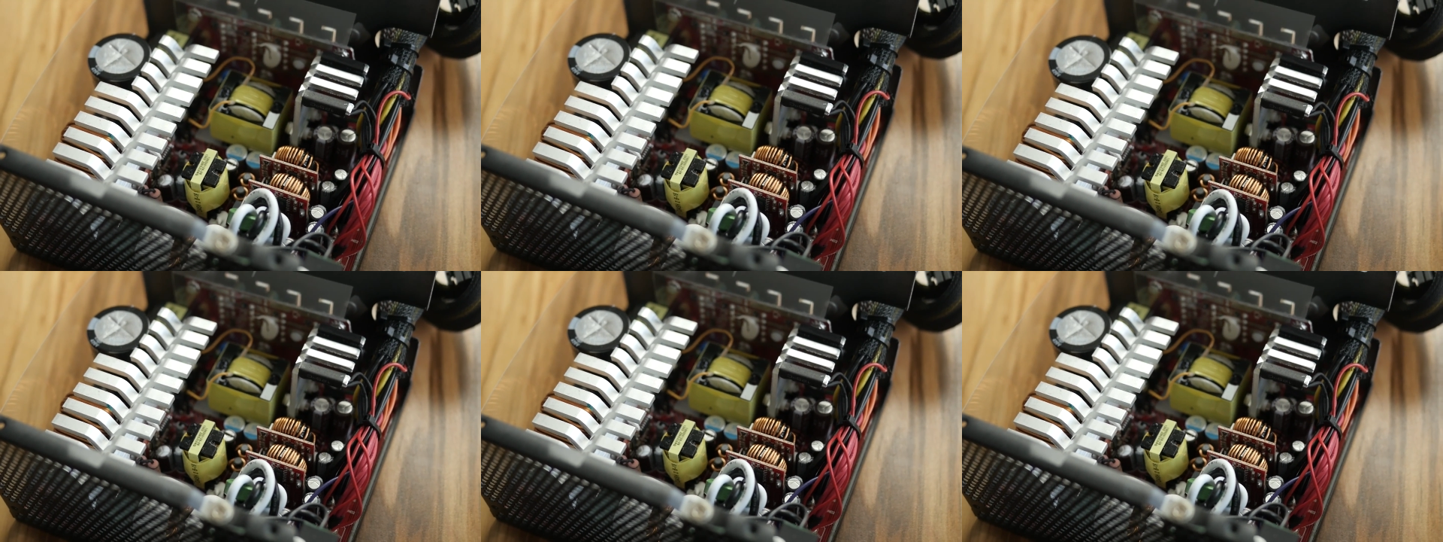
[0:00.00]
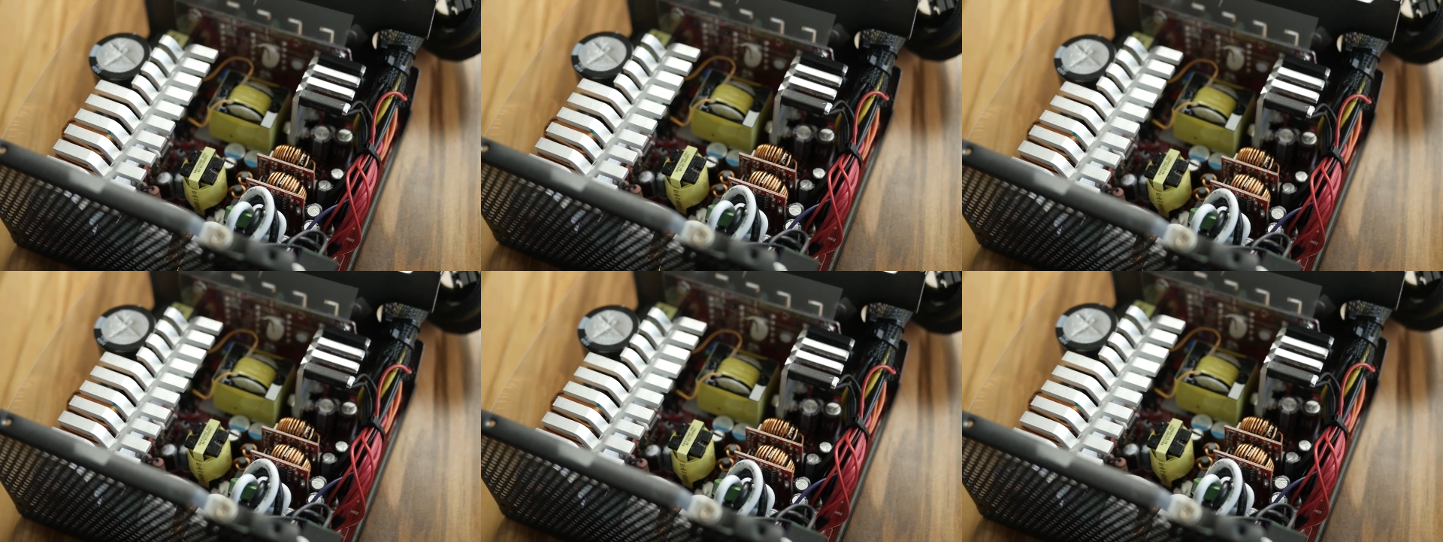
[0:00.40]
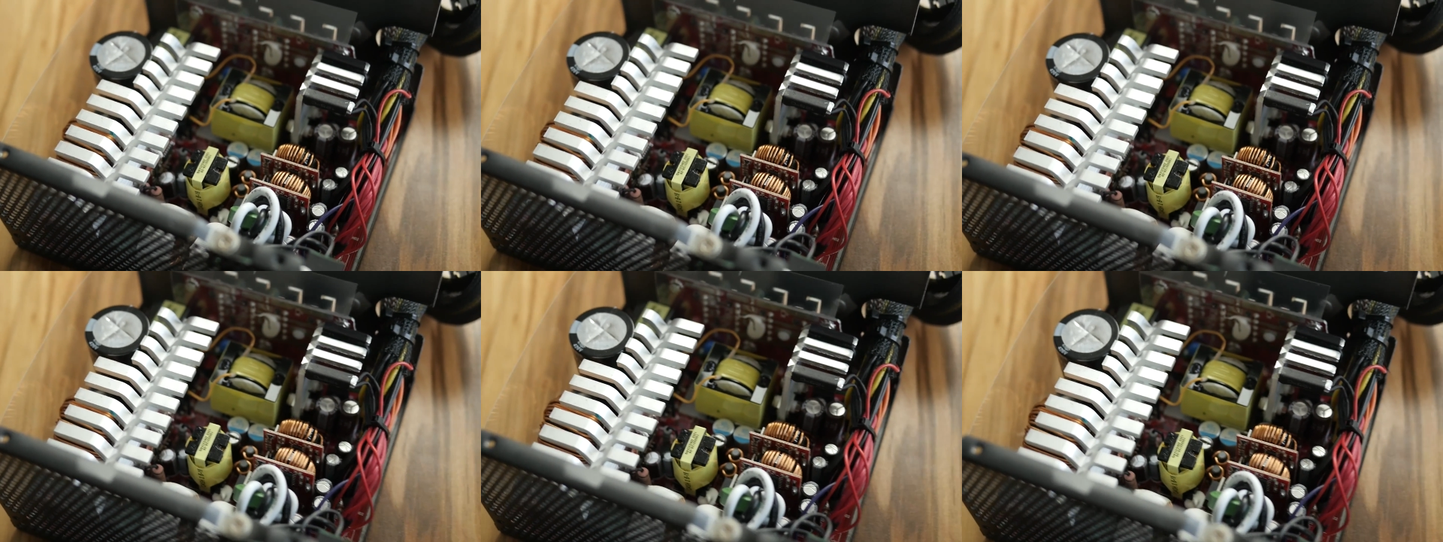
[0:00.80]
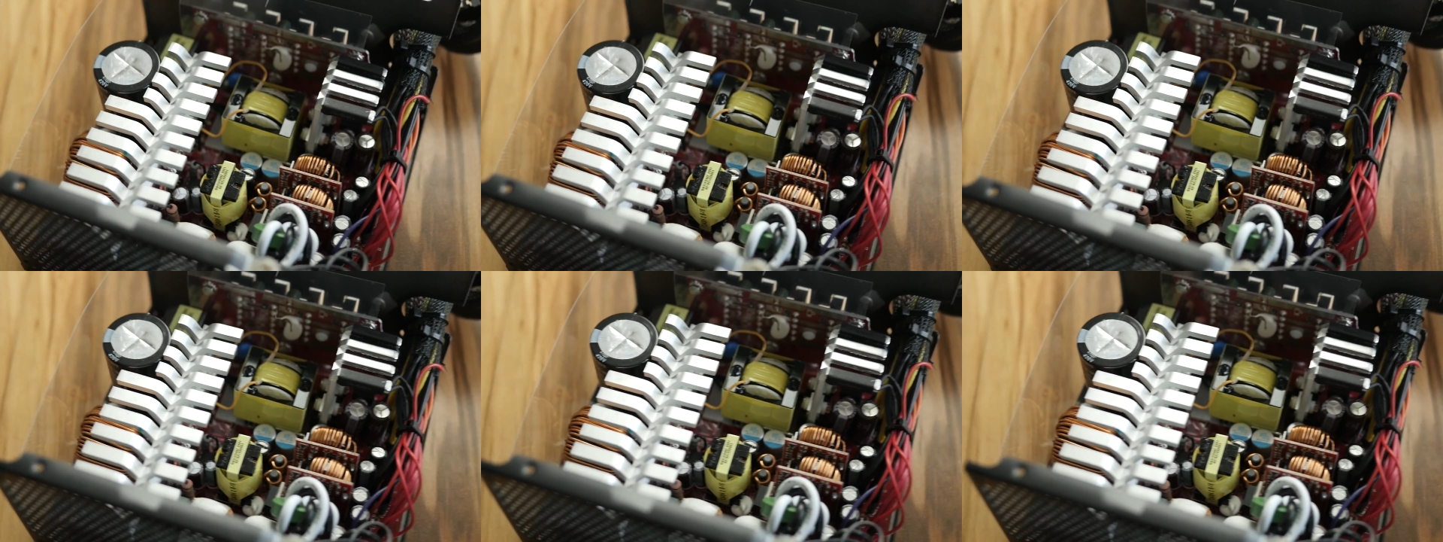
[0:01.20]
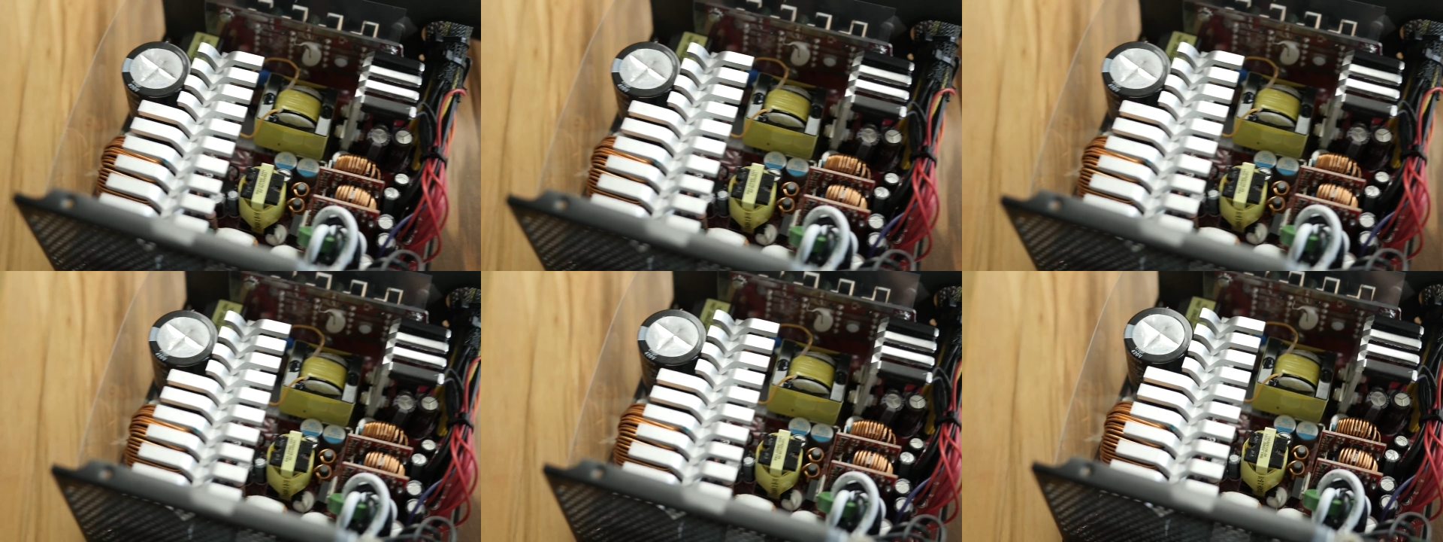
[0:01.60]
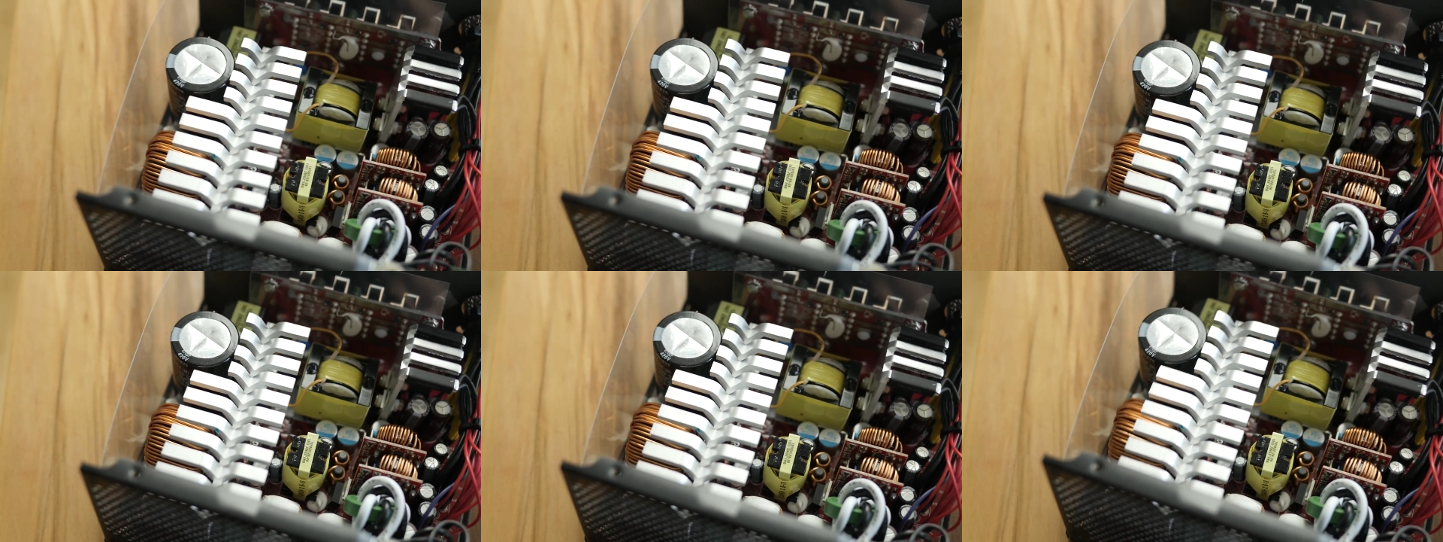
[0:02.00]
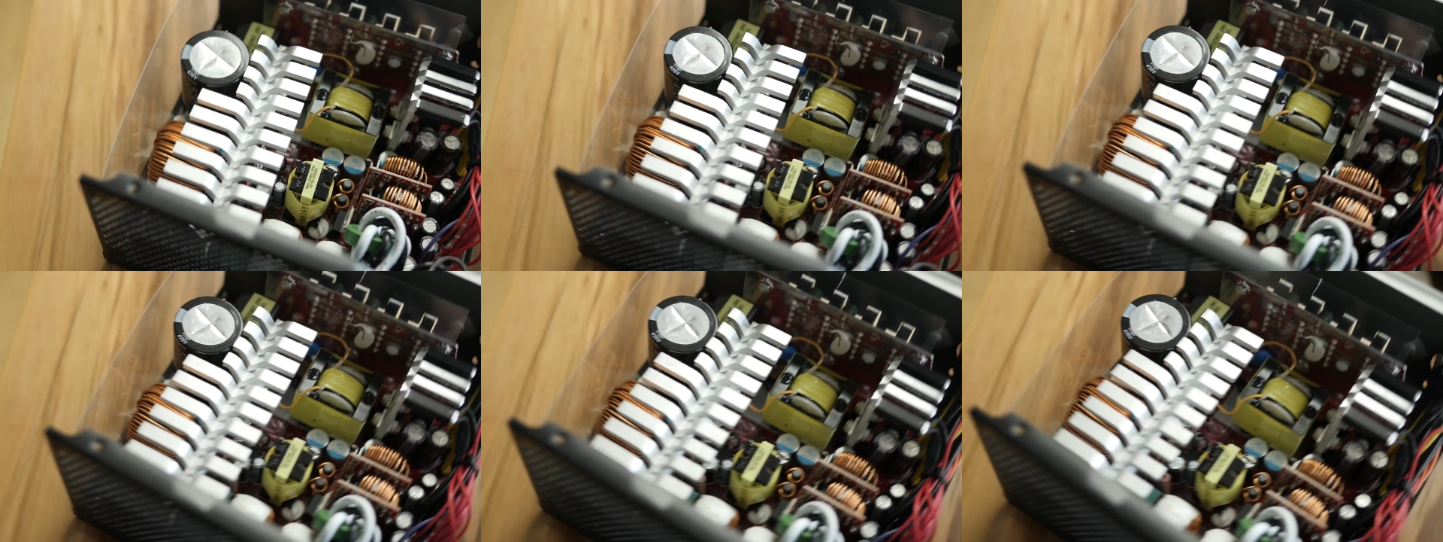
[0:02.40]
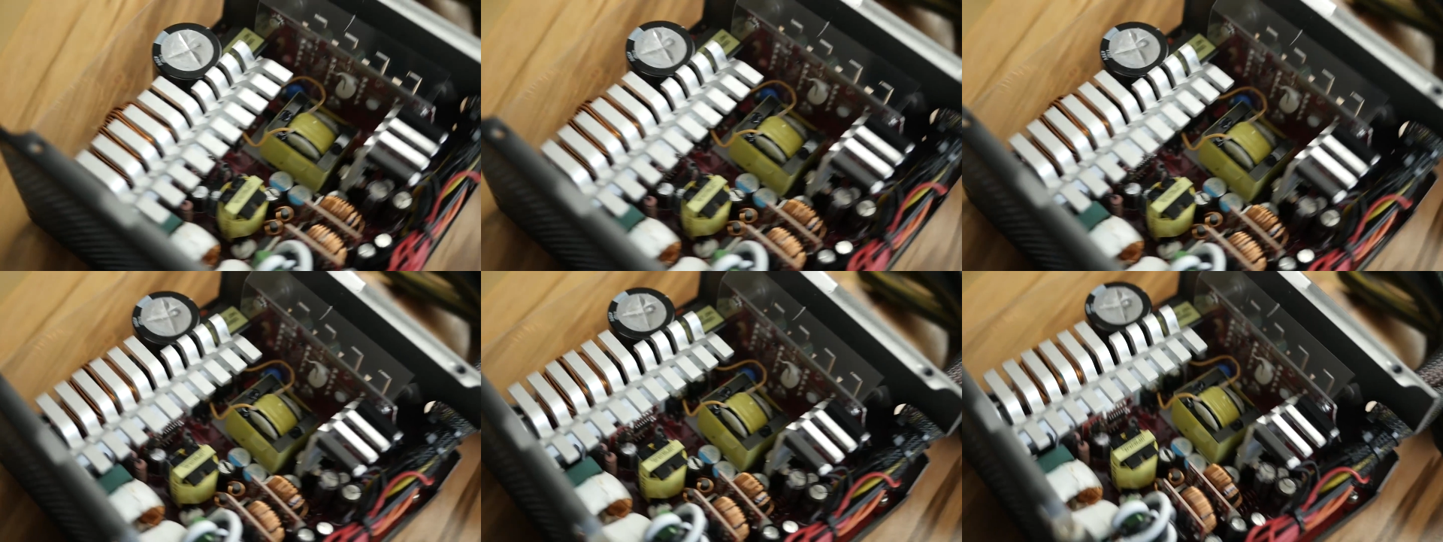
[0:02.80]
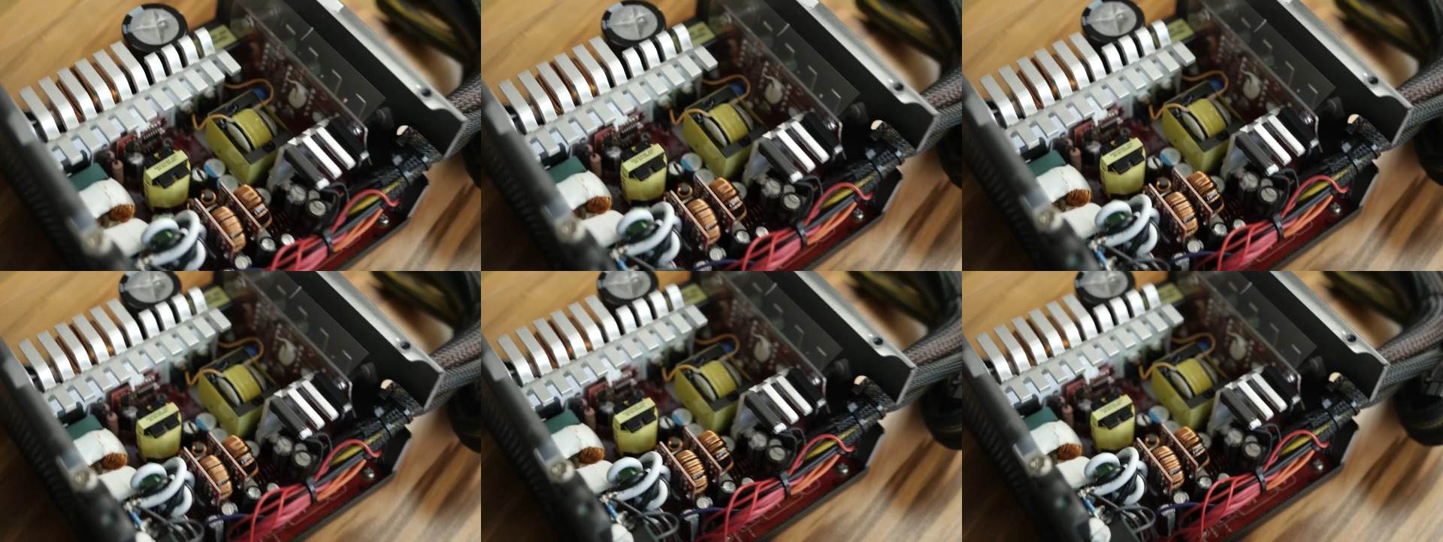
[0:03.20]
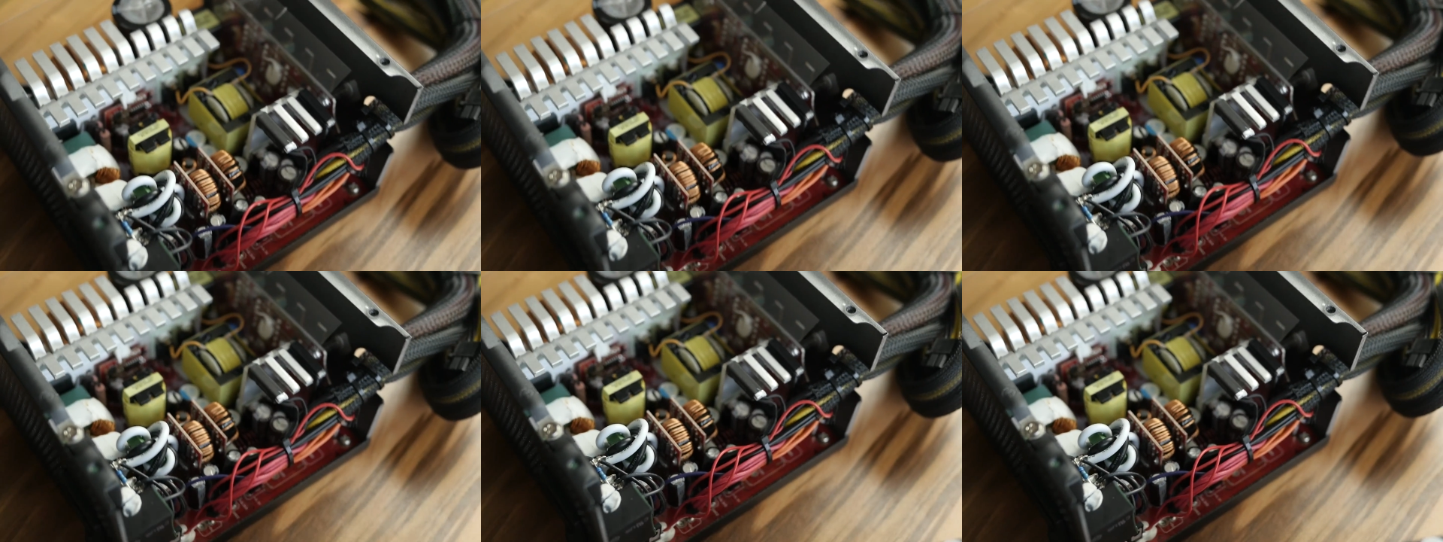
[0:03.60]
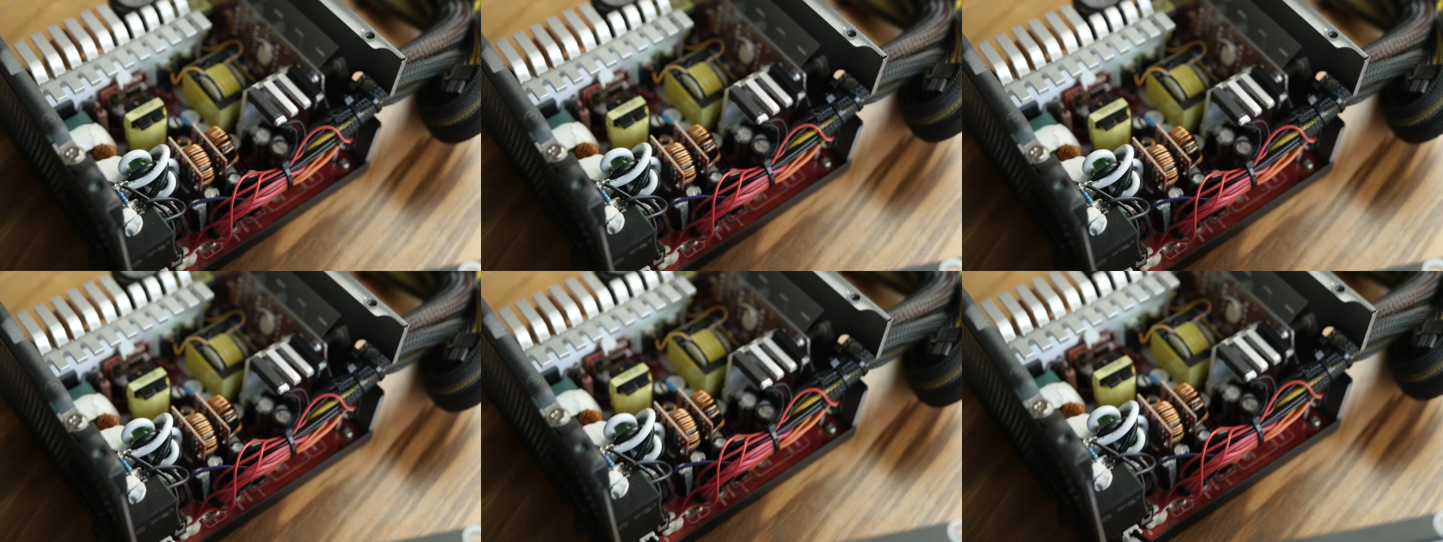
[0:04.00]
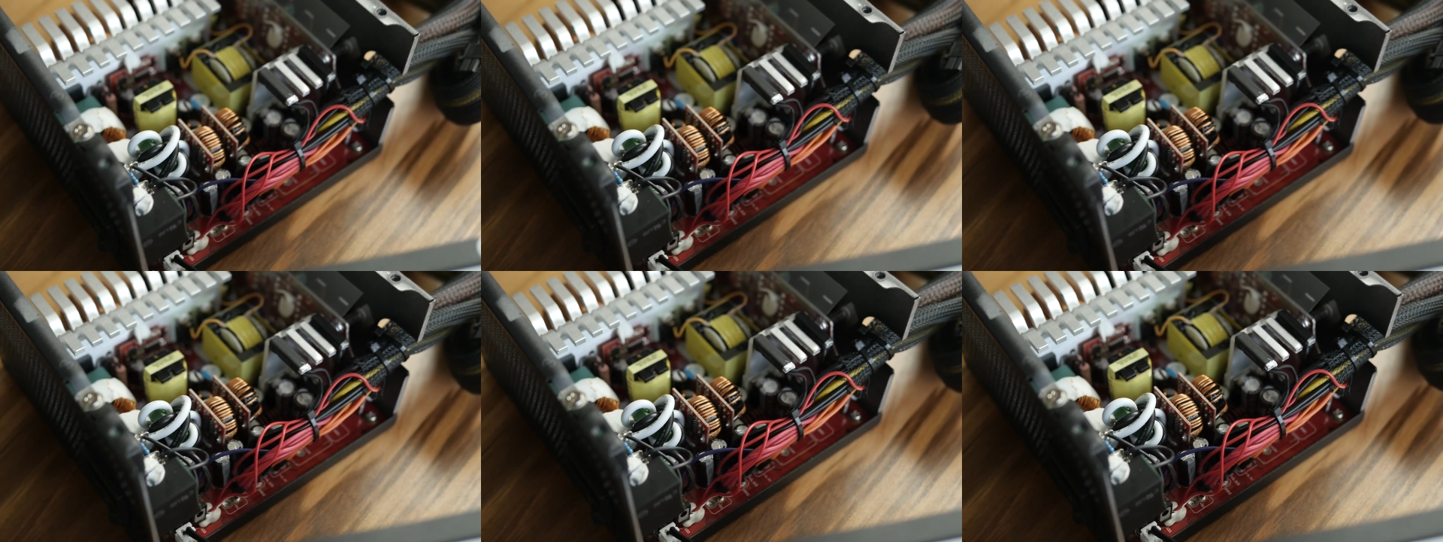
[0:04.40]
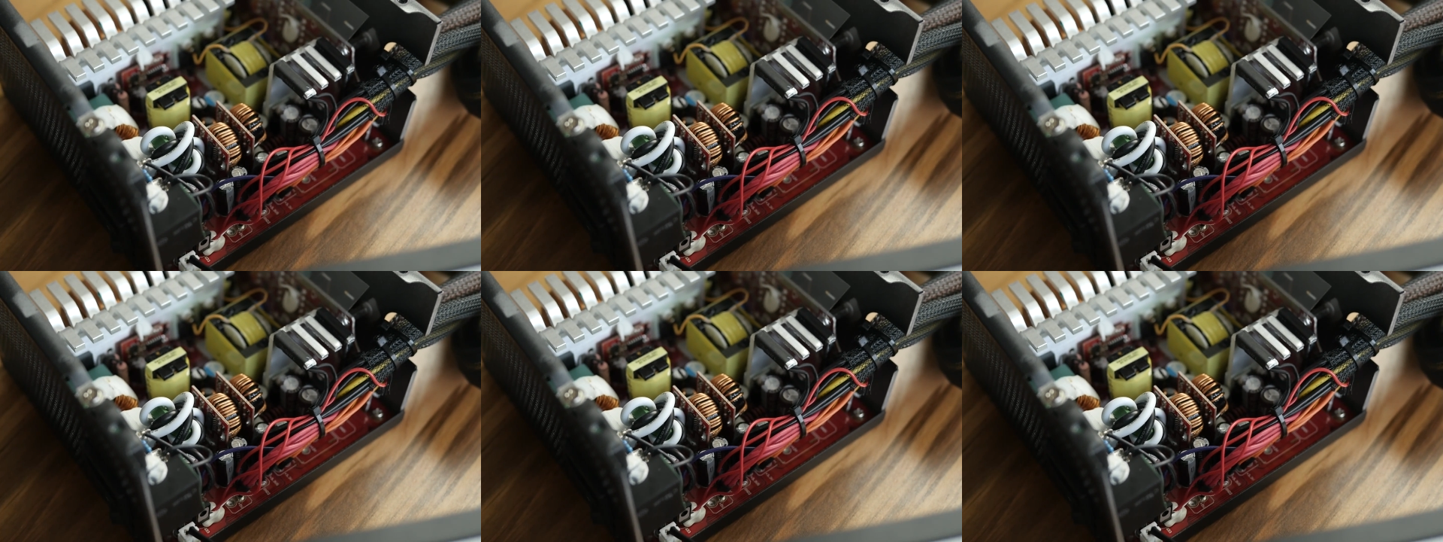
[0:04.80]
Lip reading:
No face is visible, so there are no lips to read.